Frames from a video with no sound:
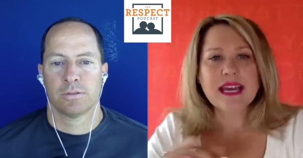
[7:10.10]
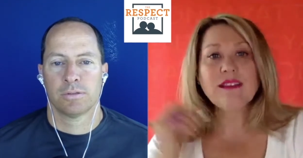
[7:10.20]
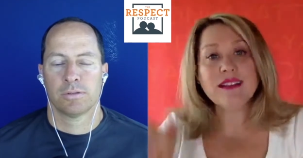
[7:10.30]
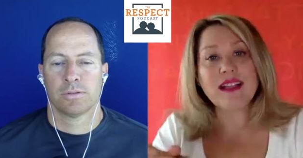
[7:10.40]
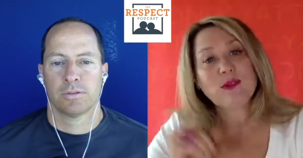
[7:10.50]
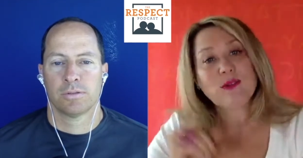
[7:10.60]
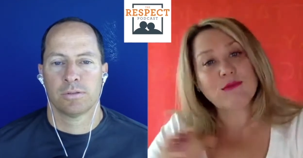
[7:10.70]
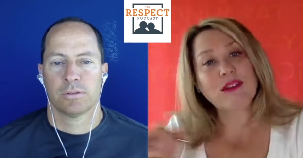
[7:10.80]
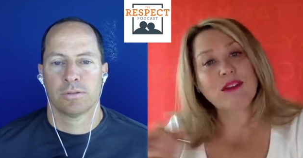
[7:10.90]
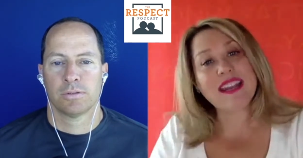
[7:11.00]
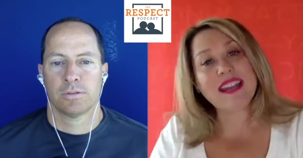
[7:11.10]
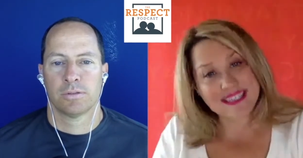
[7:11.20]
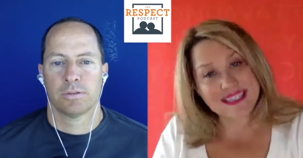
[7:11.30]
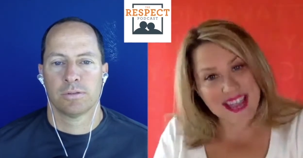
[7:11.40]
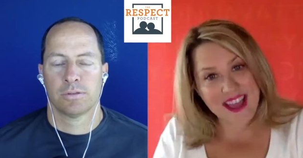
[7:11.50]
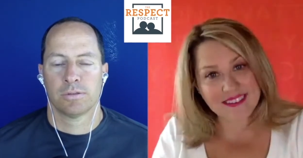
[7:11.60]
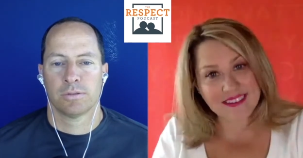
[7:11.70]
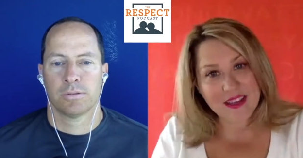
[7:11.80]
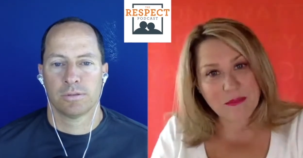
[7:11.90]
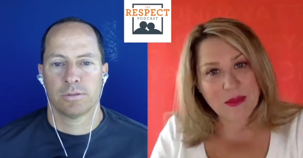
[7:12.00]
Speaker 1: tell the client you're writing it
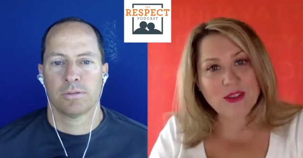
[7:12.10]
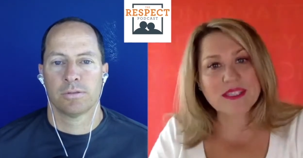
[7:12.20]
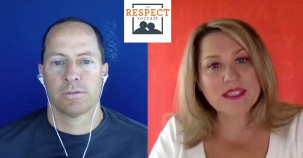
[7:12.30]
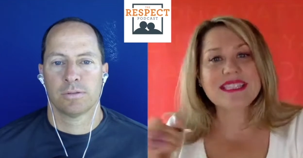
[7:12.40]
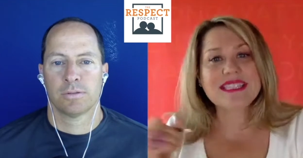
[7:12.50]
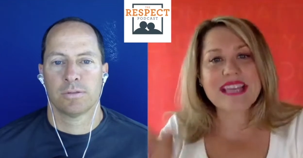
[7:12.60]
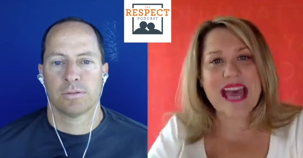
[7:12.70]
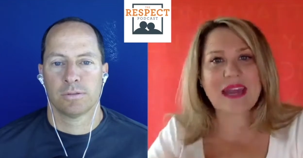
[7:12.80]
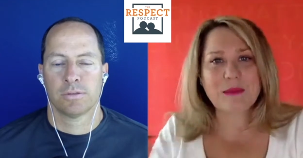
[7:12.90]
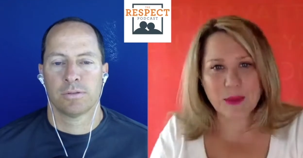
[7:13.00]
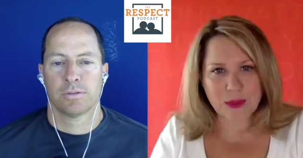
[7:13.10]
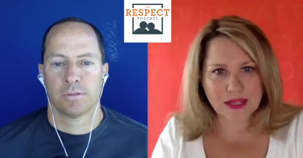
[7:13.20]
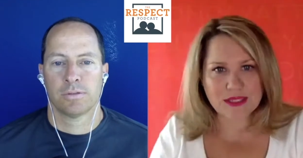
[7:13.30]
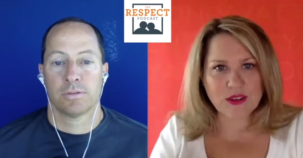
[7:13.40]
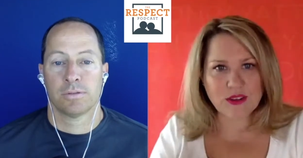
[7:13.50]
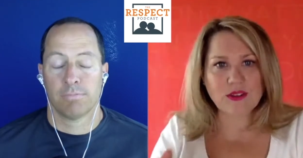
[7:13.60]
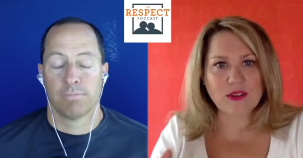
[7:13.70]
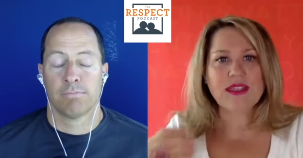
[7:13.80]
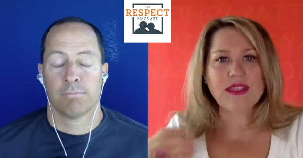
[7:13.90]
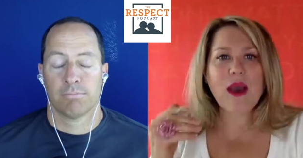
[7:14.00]
down because it's that important.
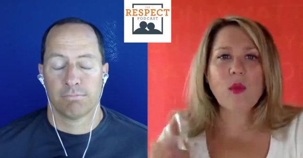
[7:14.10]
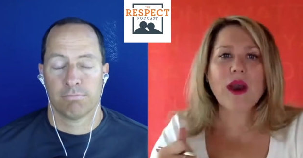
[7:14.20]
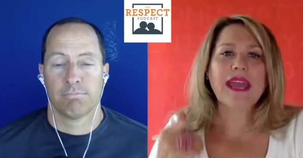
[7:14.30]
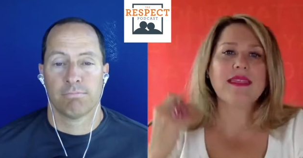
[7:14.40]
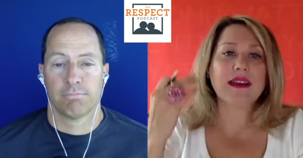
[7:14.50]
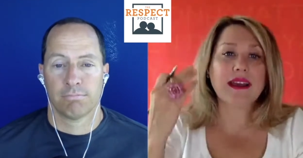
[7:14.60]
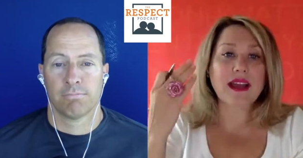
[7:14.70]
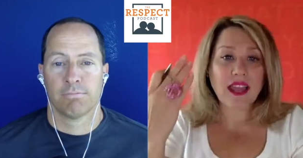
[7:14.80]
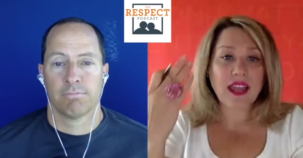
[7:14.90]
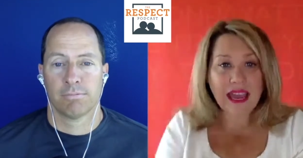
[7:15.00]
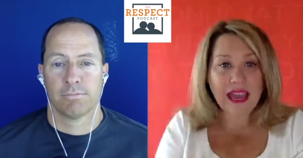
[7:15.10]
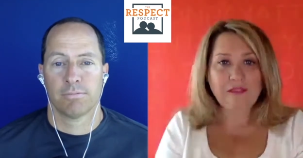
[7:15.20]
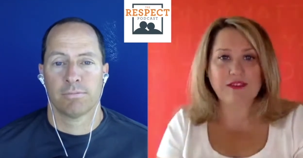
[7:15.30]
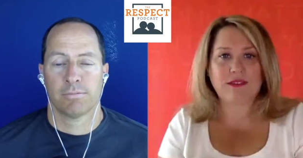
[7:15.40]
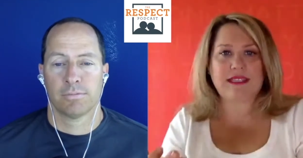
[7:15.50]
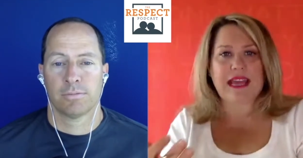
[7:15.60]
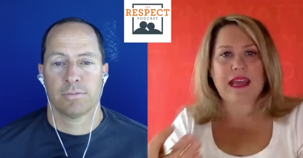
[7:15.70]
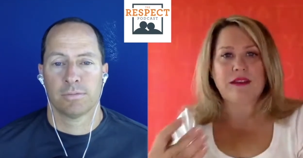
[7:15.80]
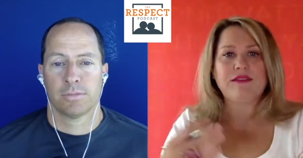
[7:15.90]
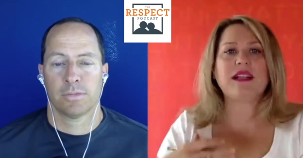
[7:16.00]
So, that way the client feels
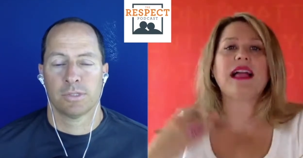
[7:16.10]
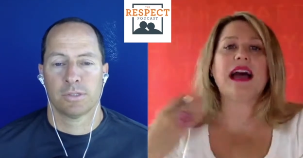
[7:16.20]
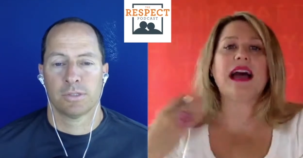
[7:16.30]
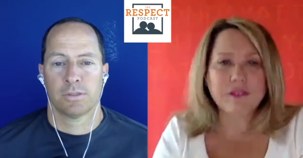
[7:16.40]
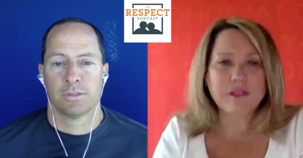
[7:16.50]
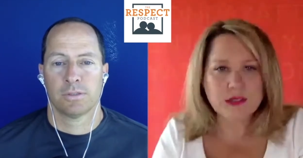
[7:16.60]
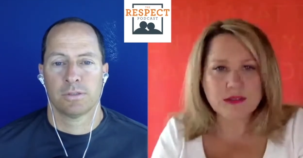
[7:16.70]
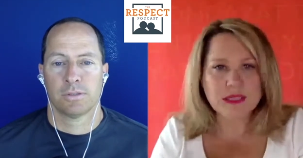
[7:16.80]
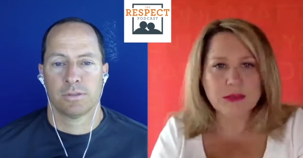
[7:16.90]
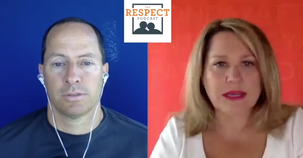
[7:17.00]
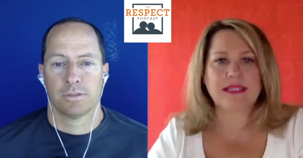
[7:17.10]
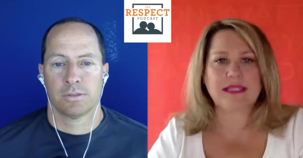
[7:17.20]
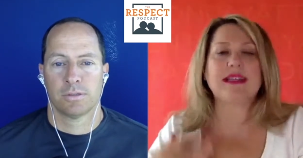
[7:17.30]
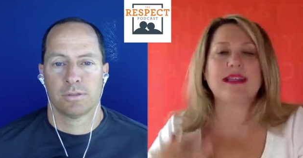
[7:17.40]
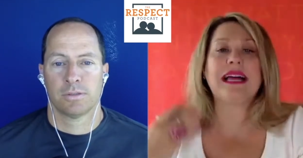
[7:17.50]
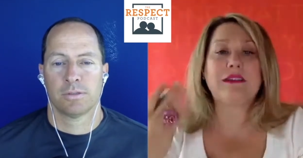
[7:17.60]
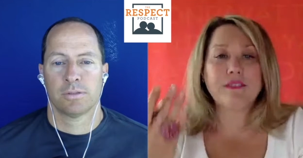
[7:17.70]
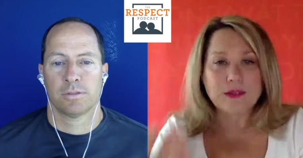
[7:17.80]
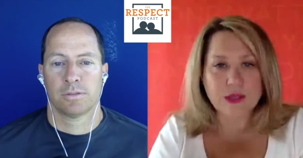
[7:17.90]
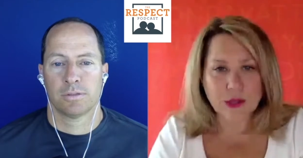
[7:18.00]
safe, the client feels respected, the client
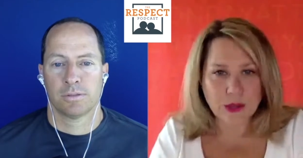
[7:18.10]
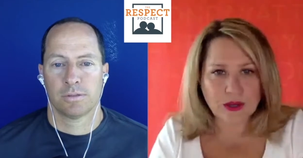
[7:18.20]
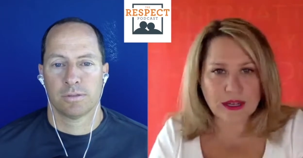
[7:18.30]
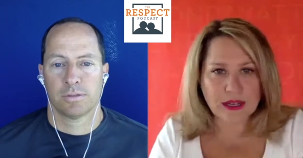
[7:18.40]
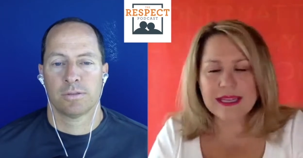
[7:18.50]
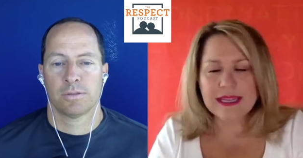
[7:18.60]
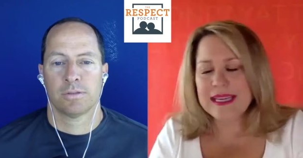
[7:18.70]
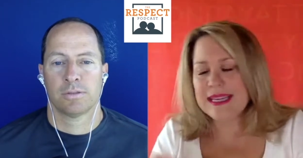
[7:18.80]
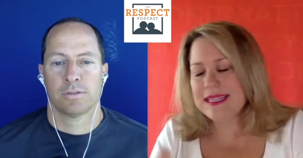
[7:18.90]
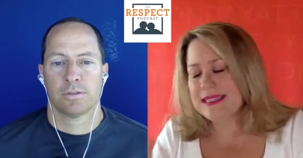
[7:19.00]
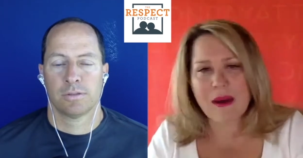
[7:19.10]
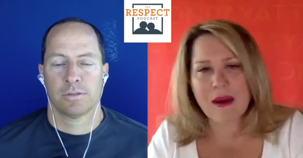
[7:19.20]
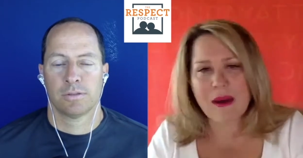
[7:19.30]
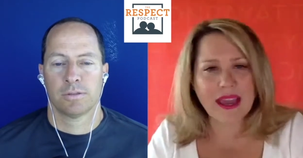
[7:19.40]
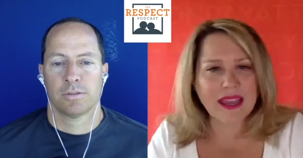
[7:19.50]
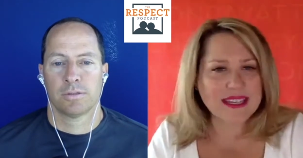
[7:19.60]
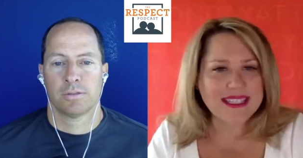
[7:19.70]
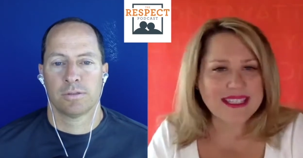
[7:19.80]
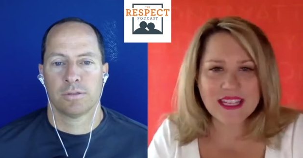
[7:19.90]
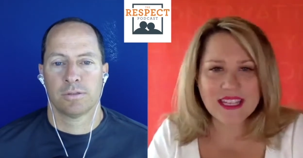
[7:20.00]
feels heard. Here's the thing, Mike
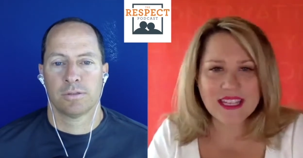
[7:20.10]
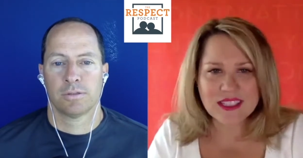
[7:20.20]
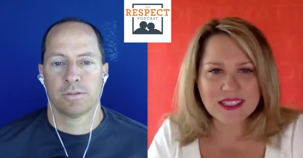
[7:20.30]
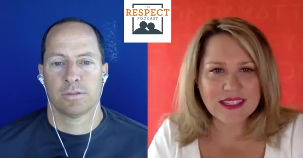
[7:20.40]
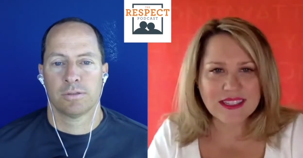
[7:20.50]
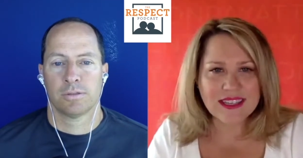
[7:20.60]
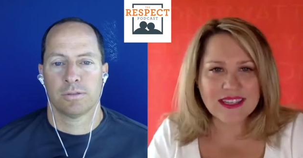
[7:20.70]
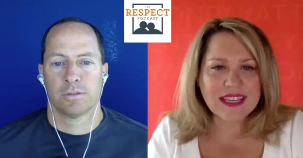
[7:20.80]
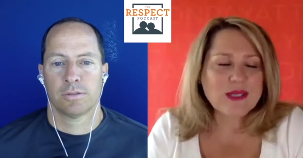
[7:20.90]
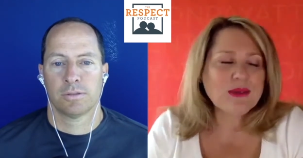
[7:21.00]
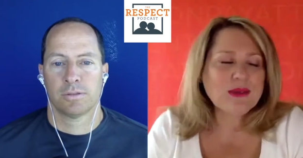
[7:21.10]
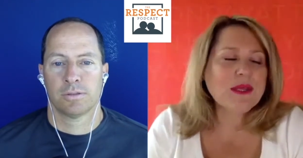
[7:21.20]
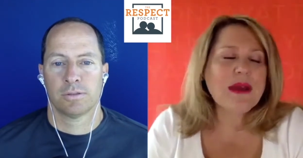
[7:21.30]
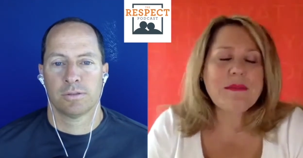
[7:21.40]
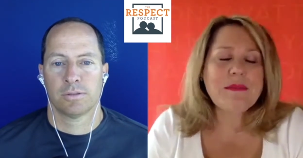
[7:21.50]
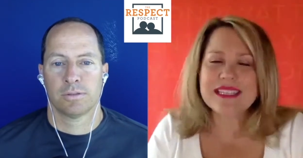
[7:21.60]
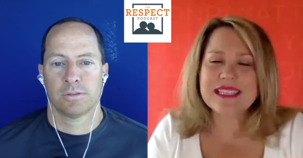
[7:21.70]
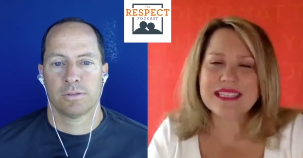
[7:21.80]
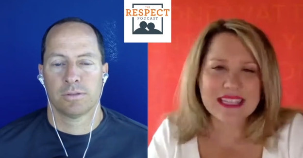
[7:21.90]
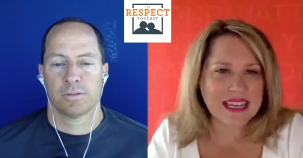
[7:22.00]
attention it's all about
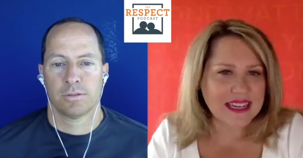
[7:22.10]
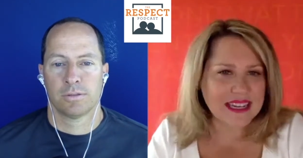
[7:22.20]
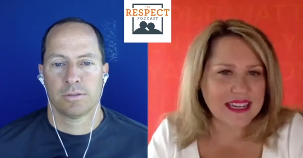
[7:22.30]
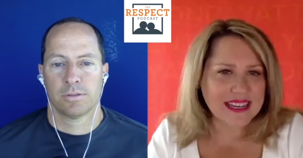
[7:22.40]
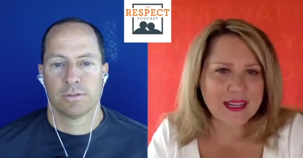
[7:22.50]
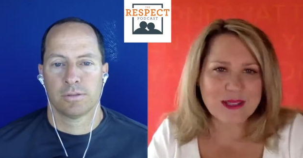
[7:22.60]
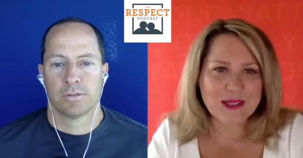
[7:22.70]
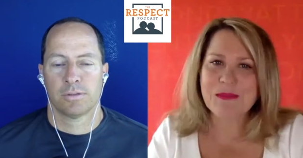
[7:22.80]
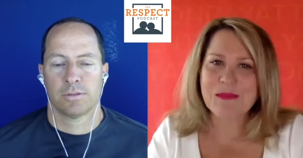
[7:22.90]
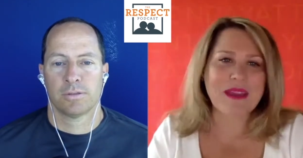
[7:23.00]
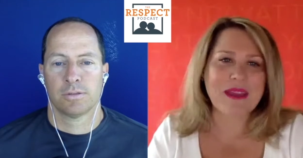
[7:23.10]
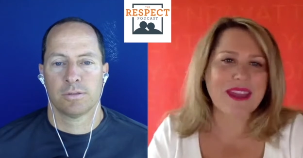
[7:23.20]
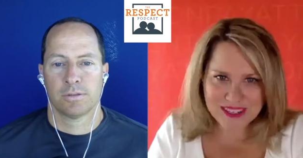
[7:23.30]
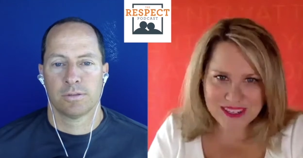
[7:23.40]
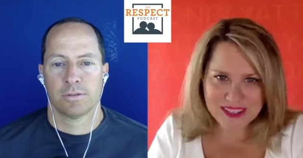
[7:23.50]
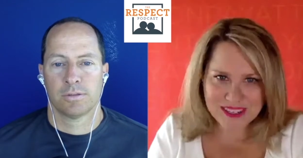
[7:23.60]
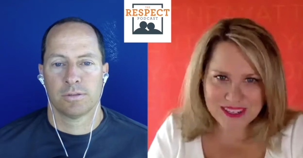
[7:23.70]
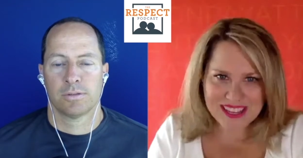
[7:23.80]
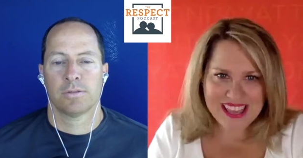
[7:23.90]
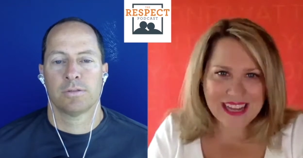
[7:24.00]
being seen and it's all about being
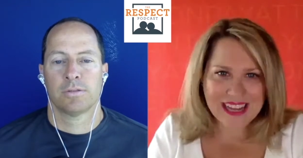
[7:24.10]
heard.